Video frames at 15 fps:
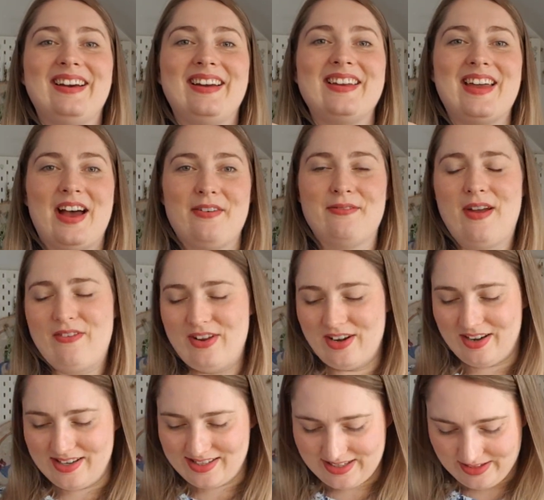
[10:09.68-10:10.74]
yeah, very
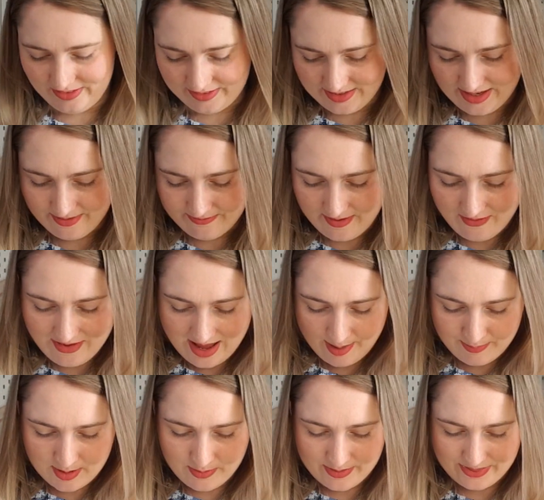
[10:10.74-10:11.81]
nice little knit. Very
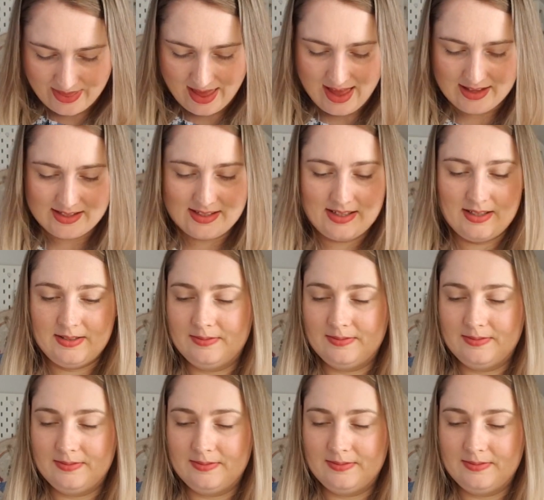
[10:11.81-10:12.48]
happy with that.